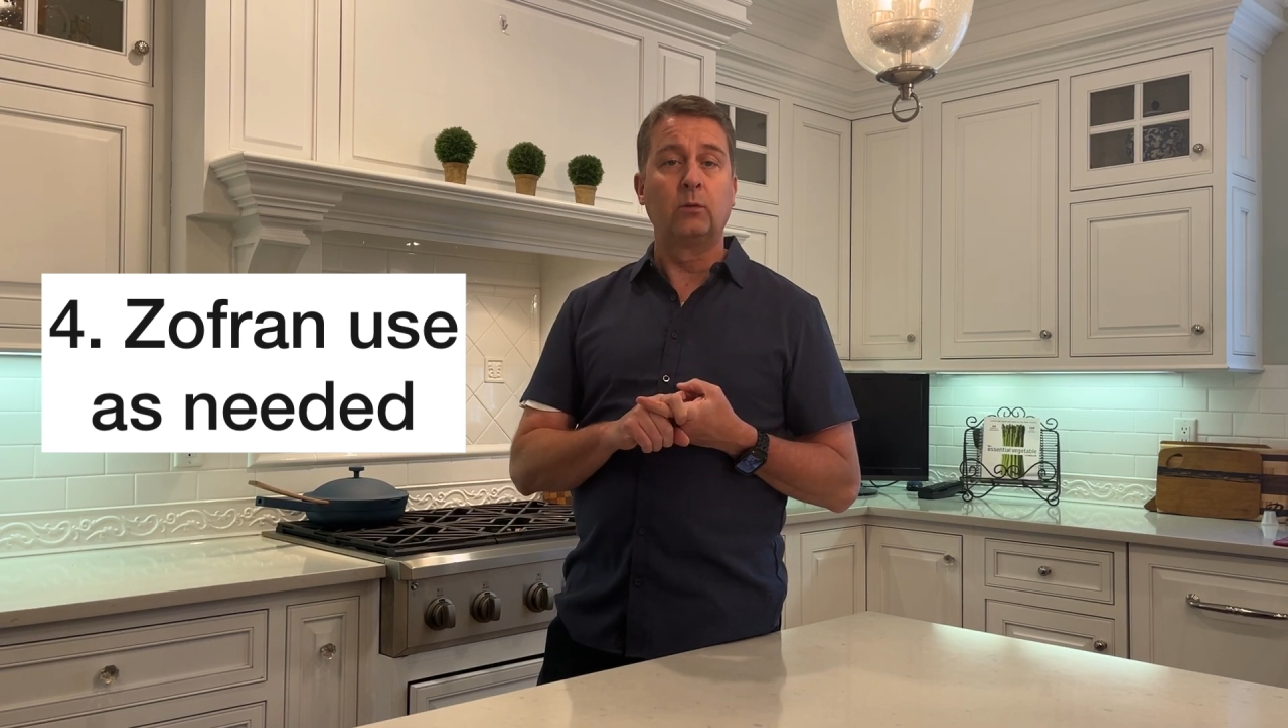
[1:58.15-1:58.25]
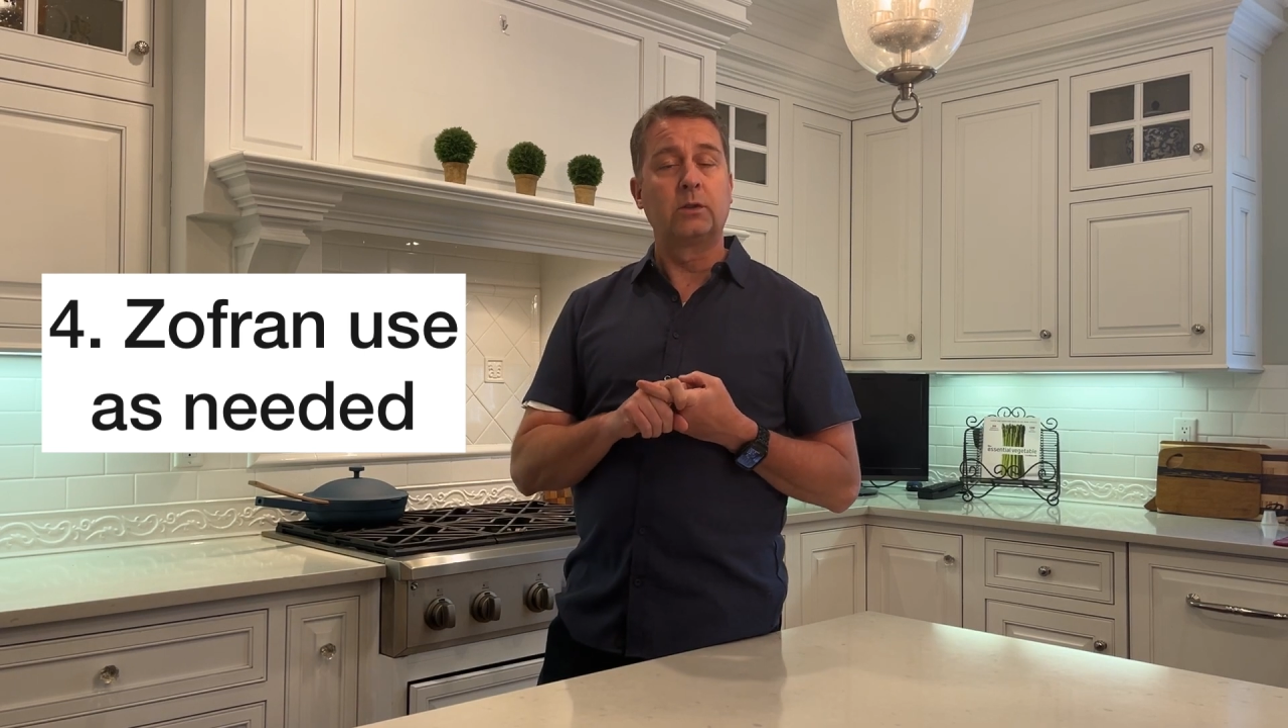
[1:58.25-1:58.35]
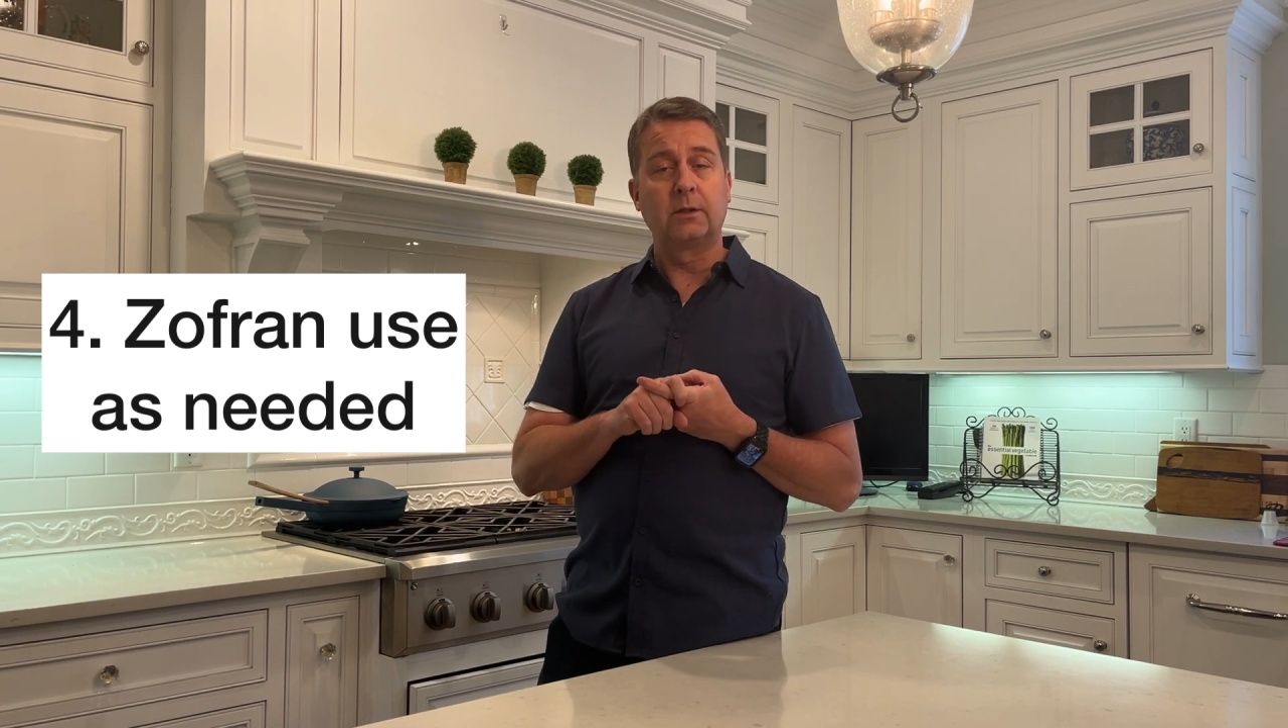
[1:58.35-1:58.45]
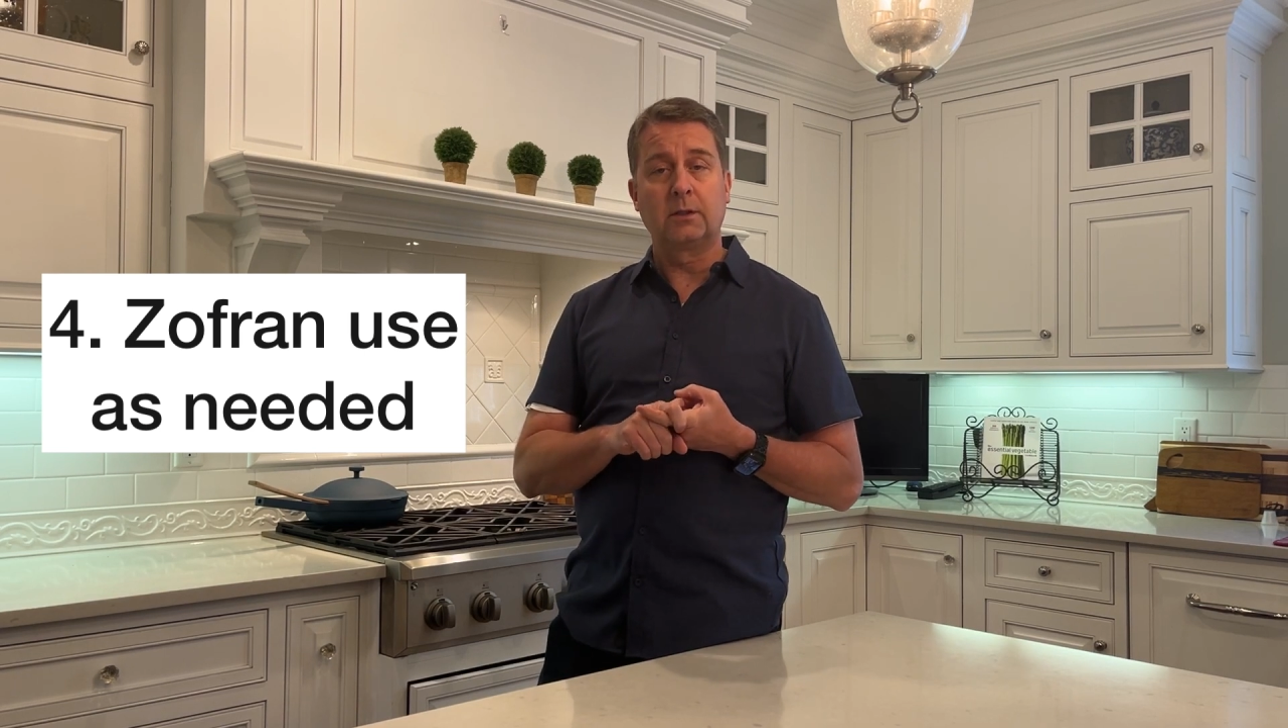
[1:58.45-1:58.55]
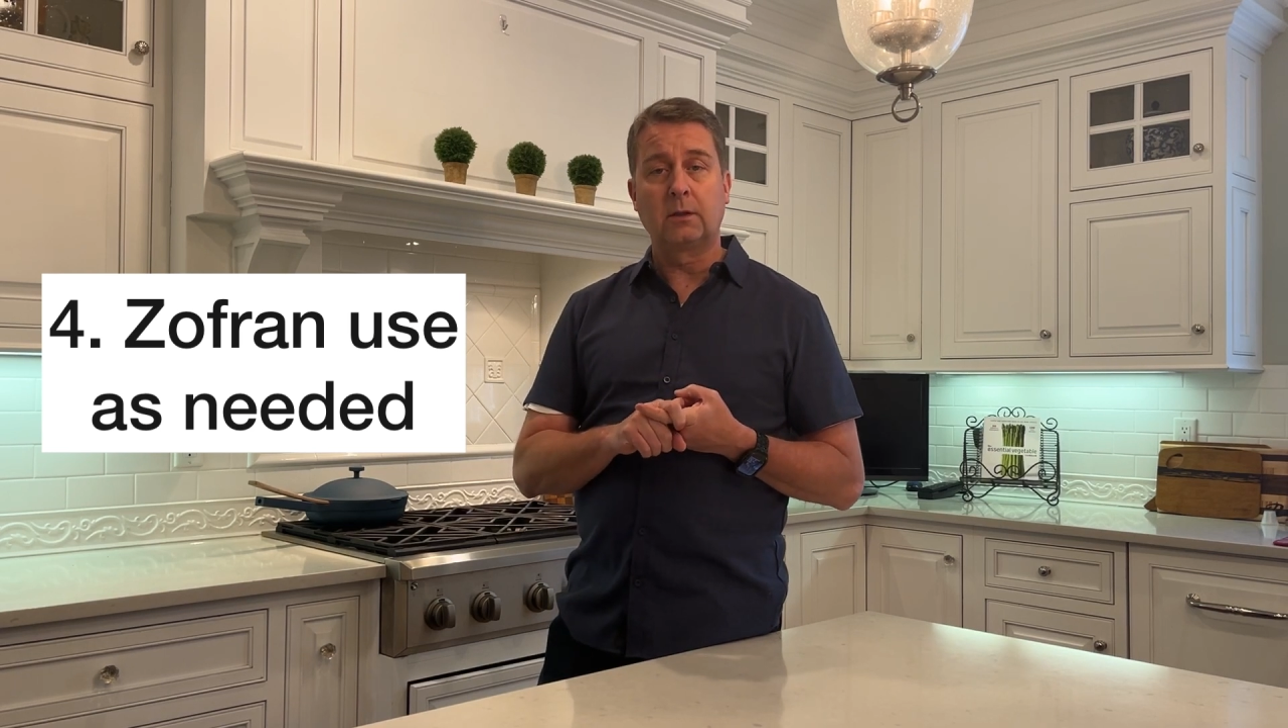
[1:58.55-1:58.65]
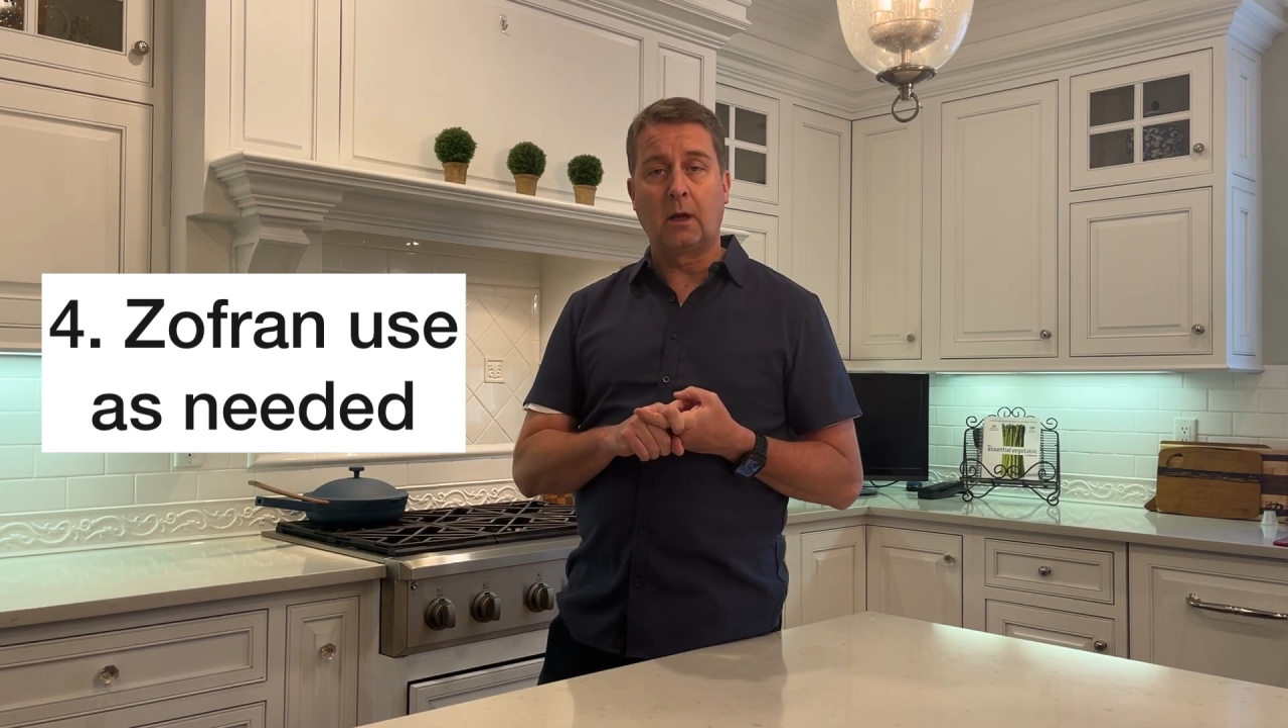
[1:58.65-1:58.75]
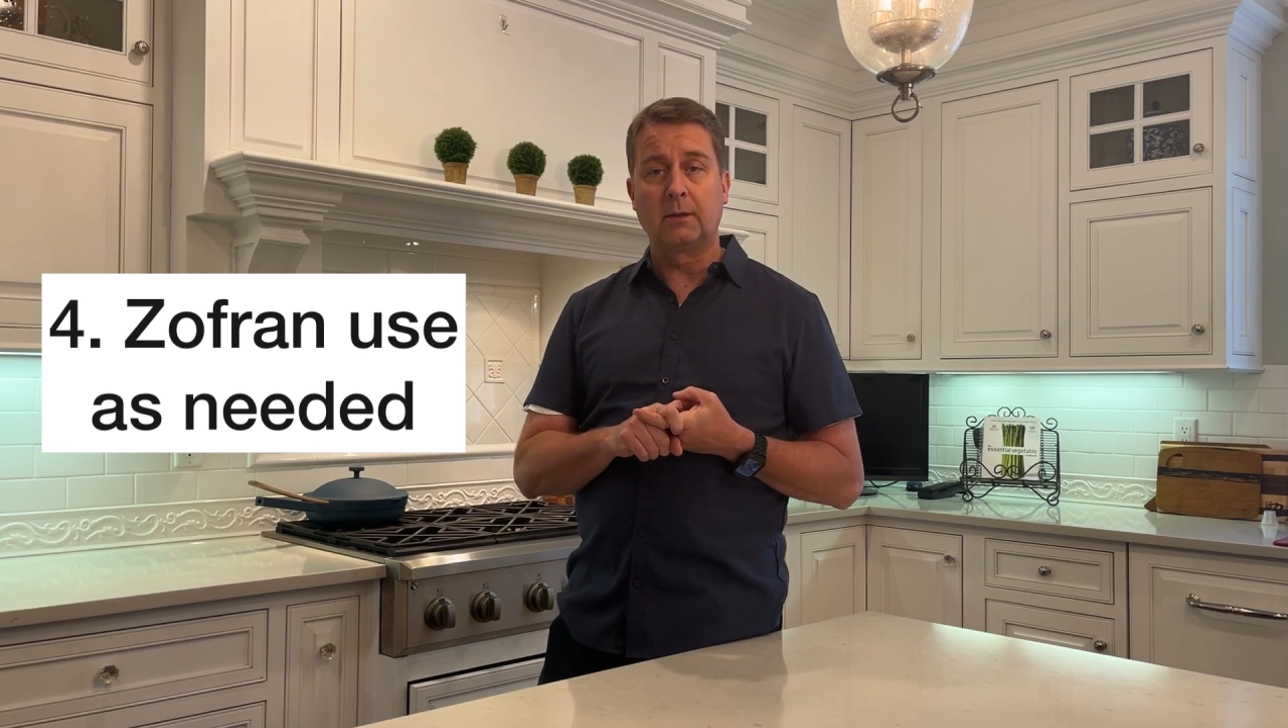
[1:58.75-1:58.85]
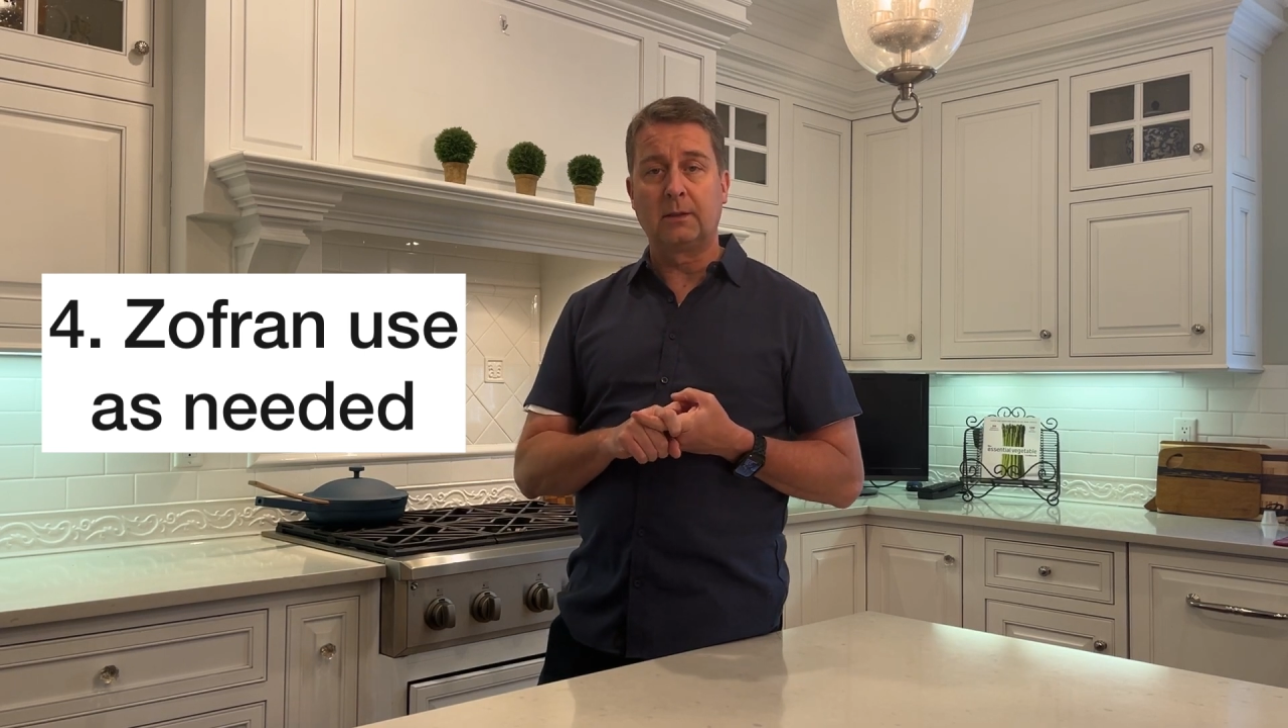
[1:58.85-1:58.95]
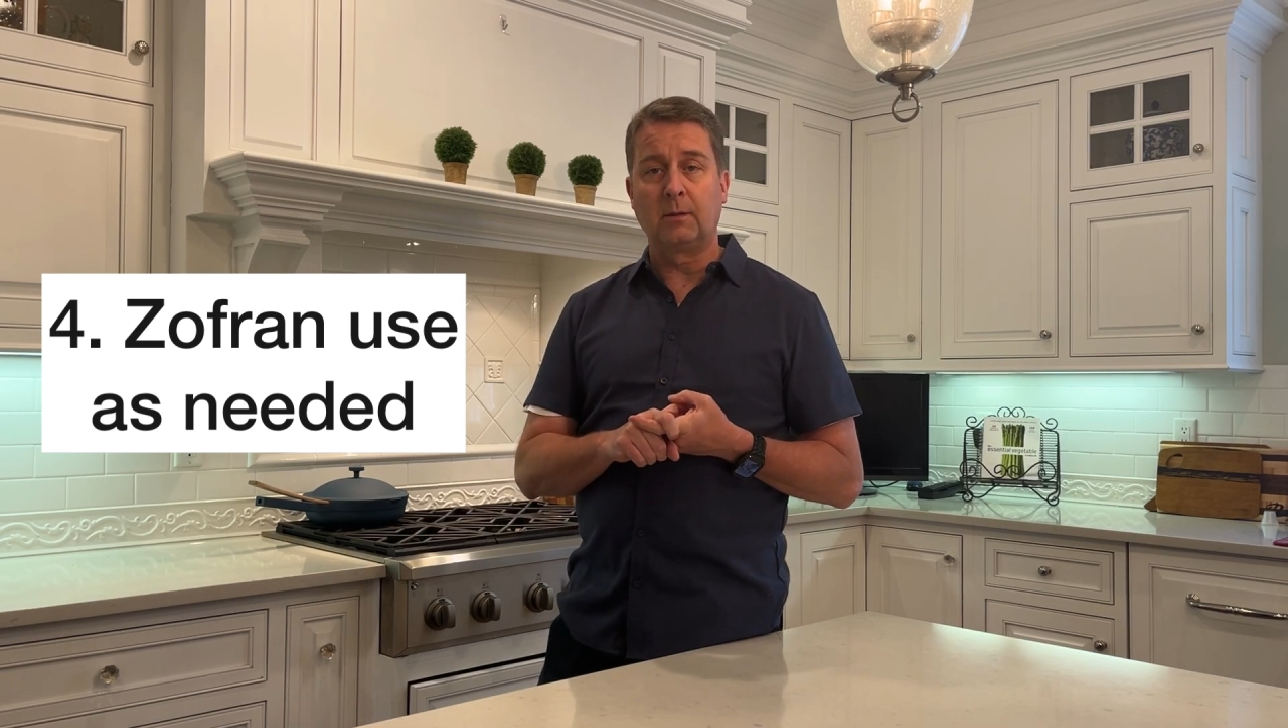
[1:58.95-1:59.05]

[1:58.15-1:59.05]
which is a nausea